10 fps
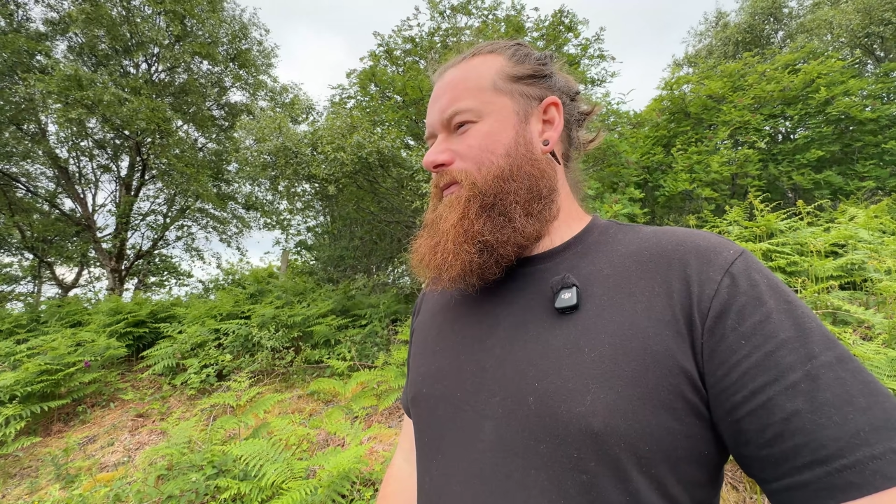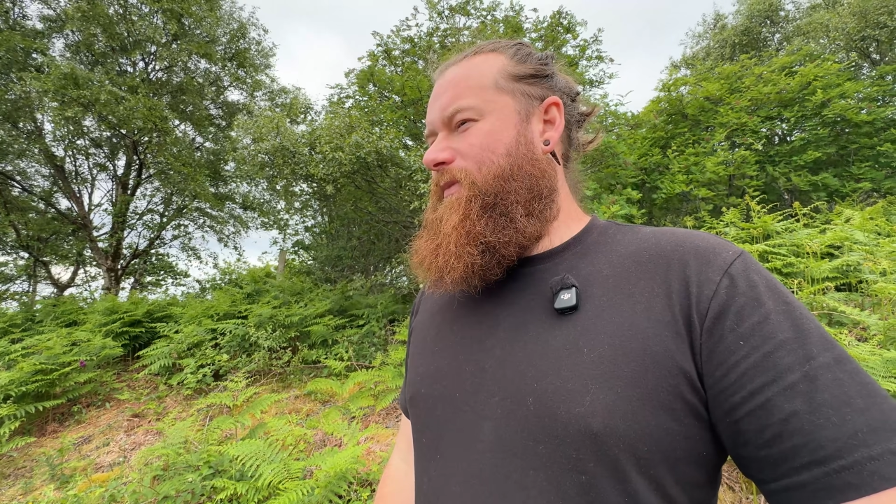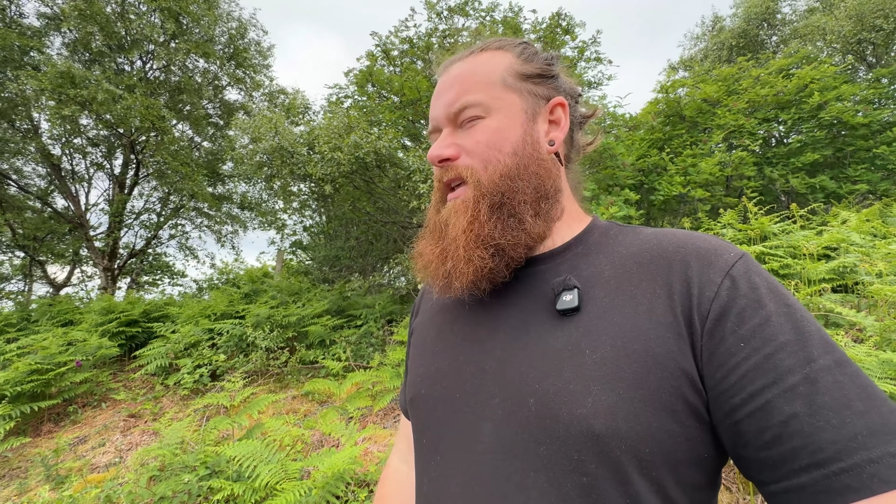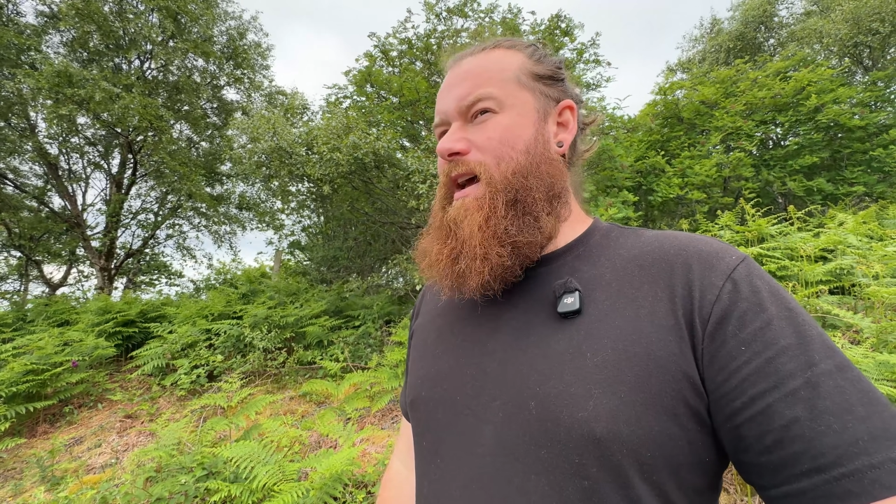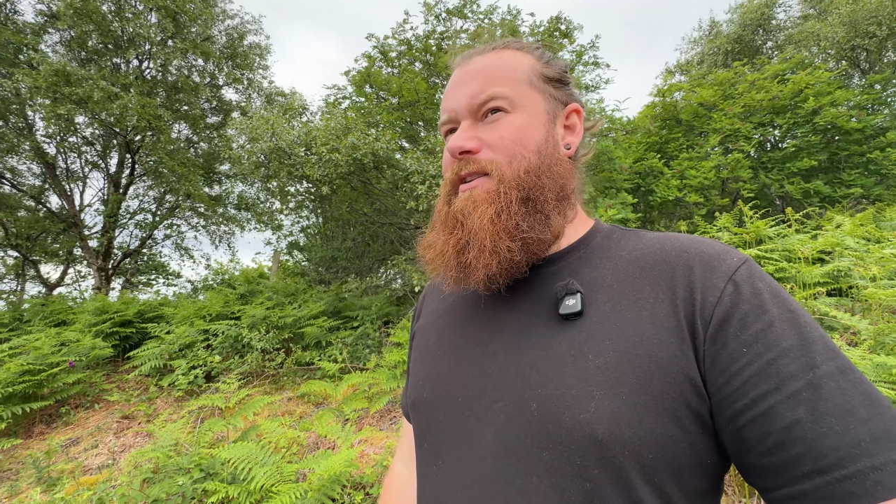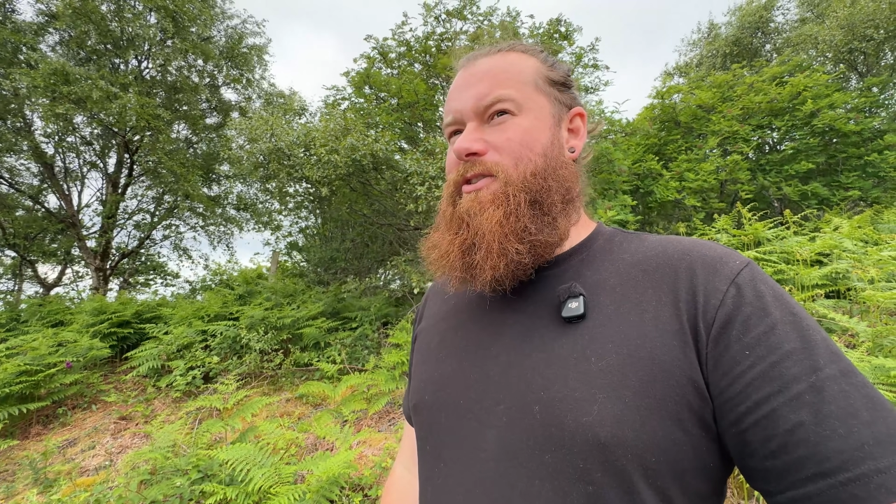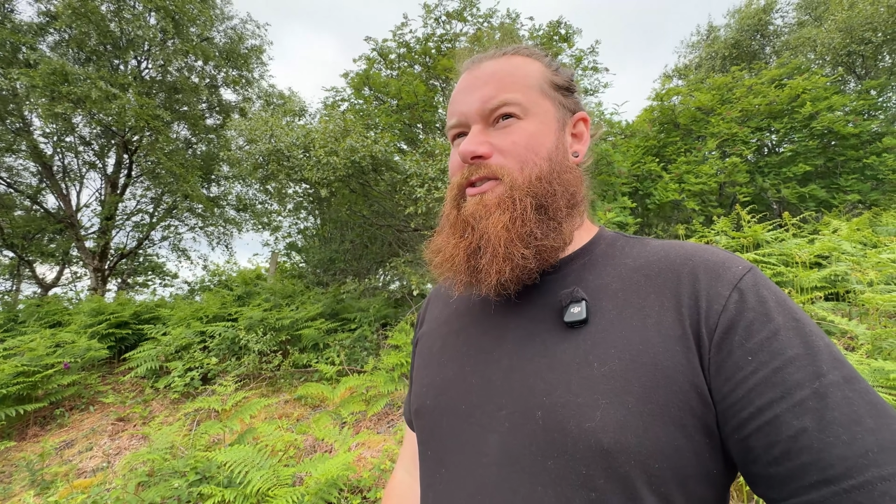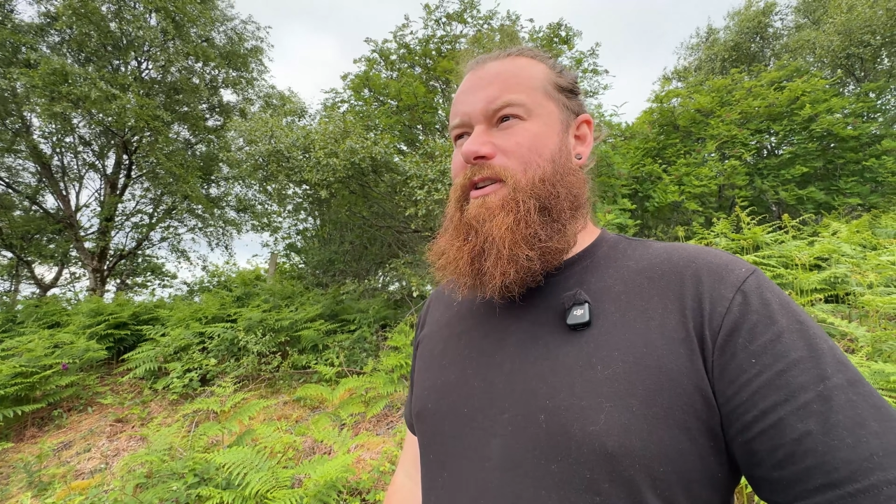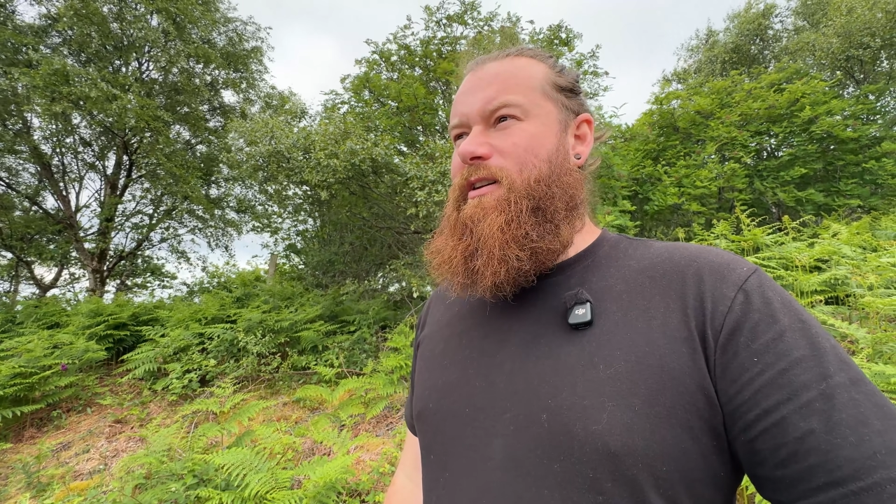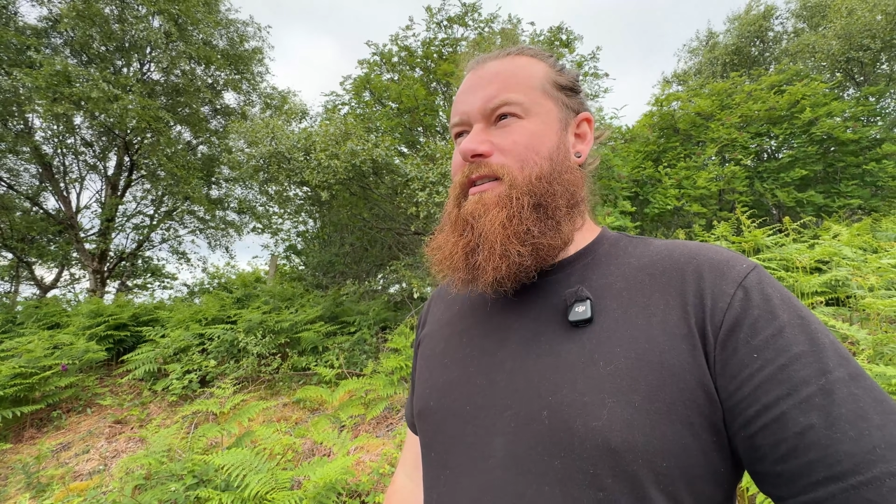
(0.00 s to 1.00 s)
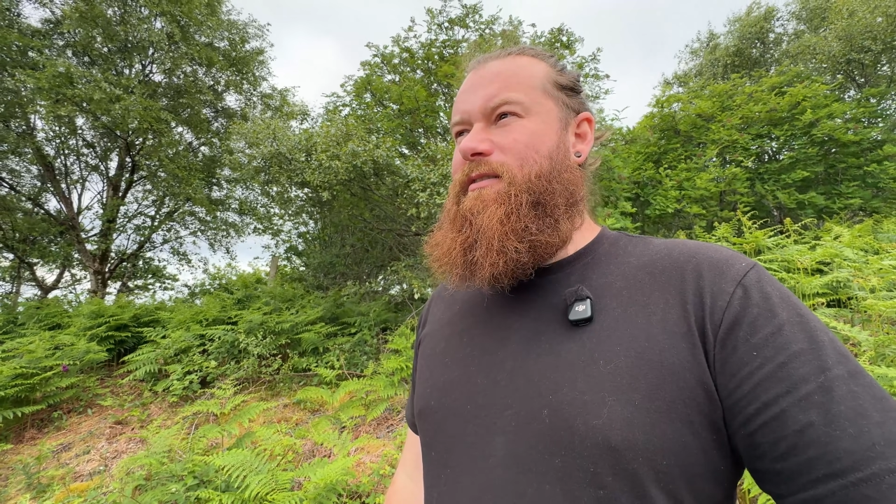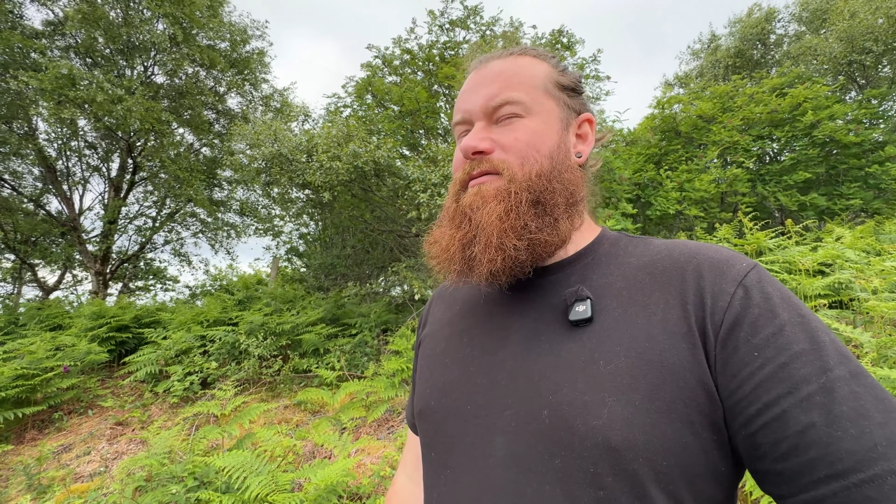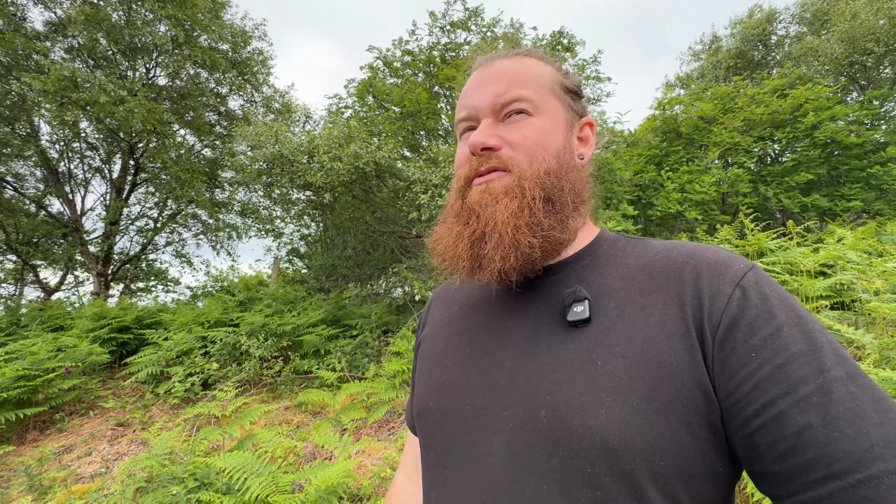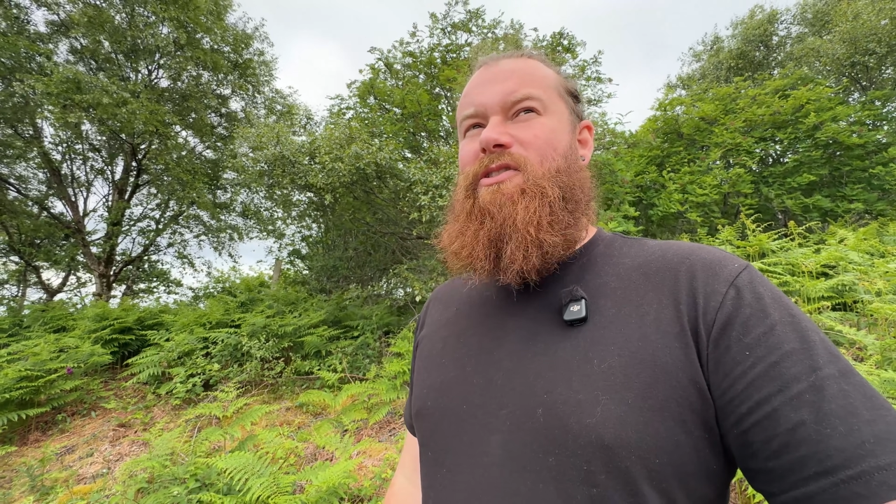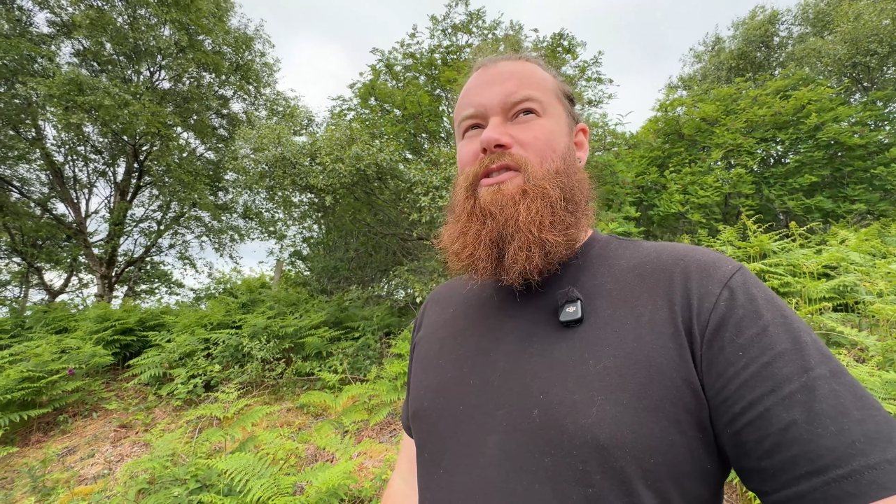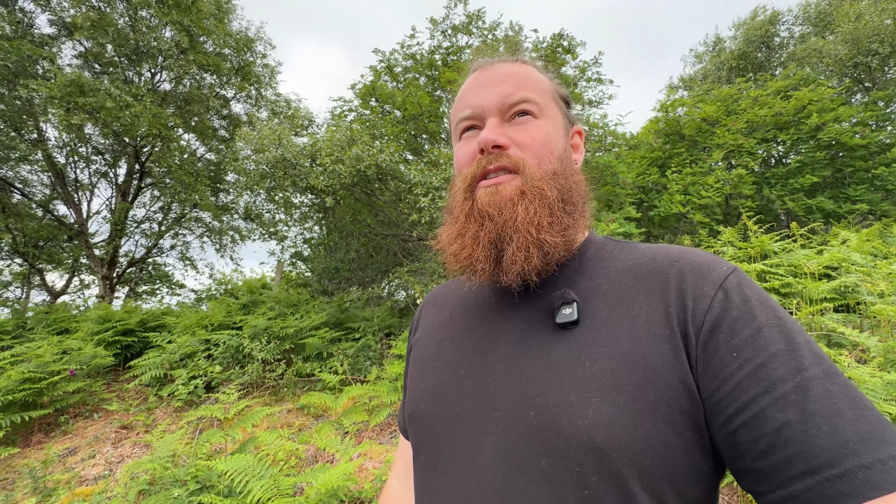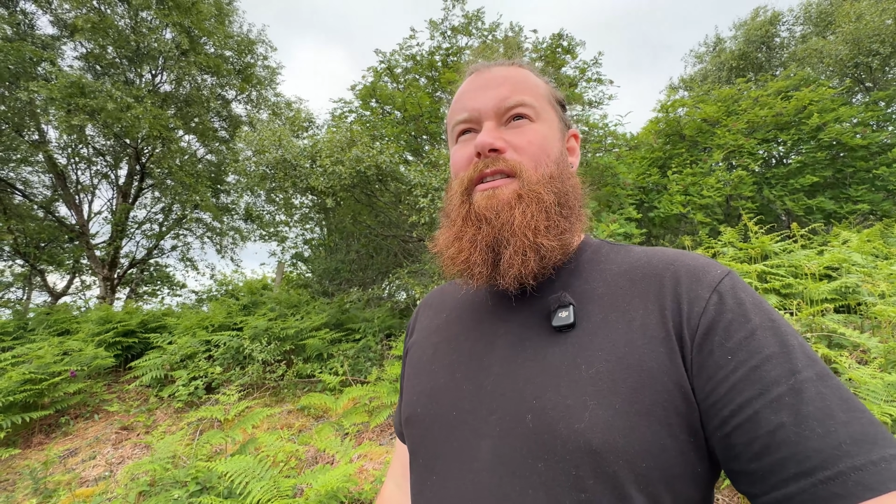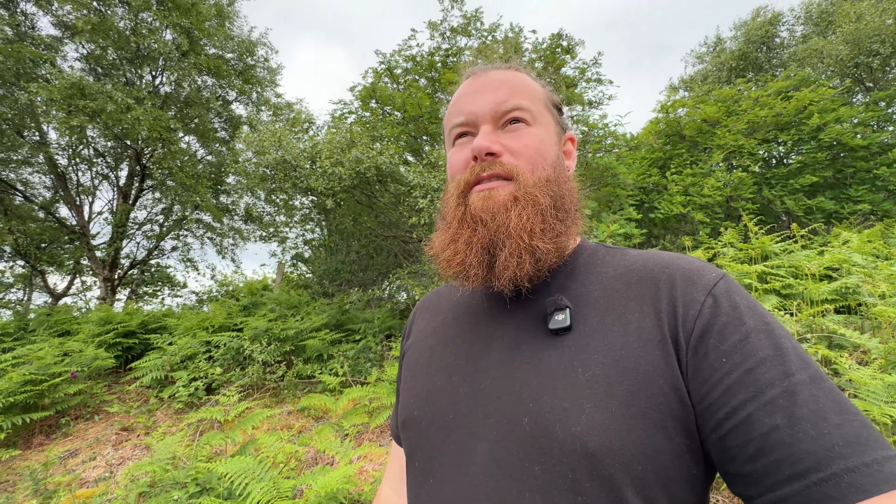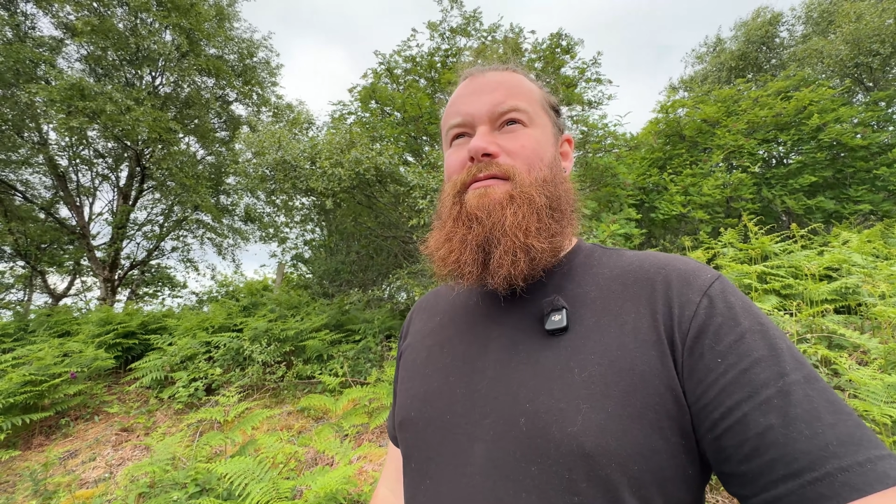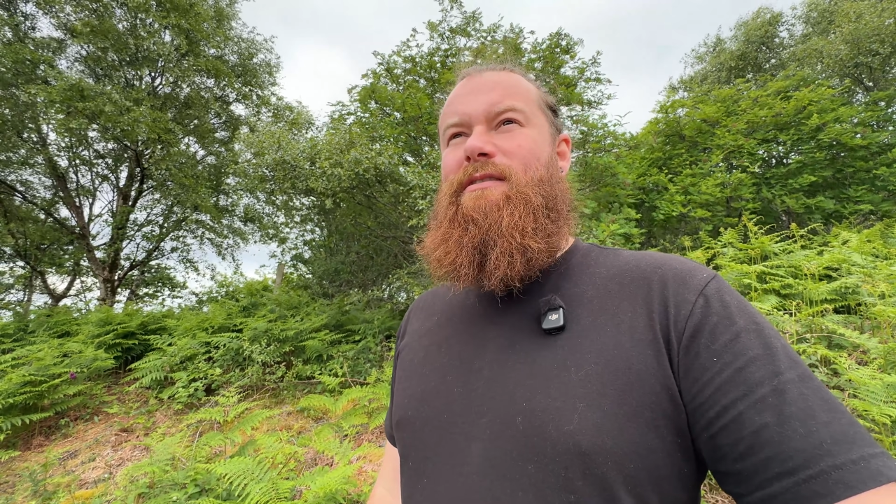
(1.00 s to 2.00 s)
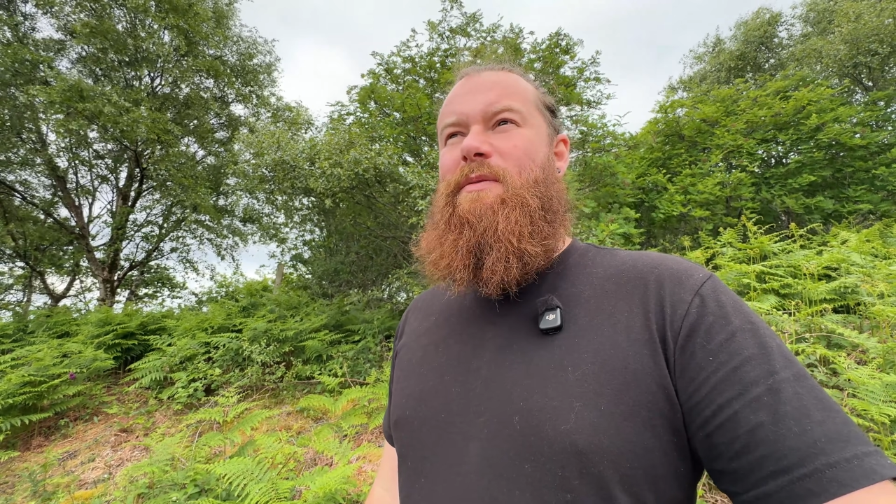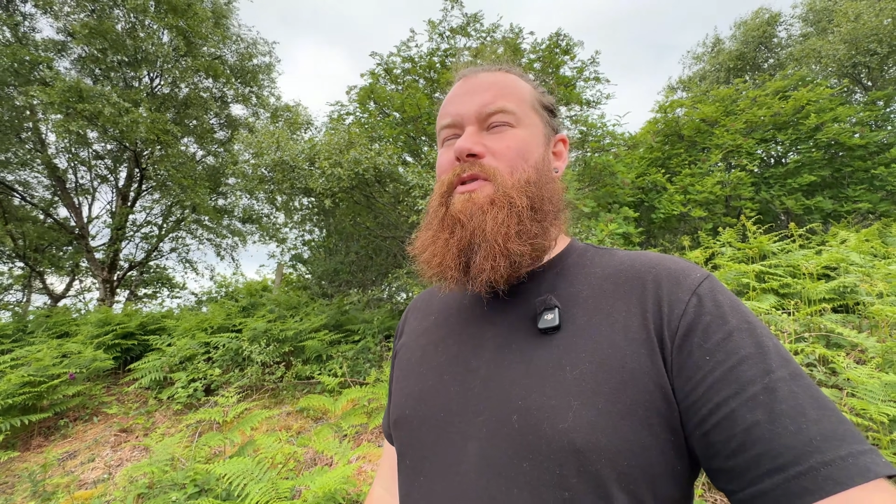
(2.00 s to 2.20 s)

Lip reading: yeah, just gonna keep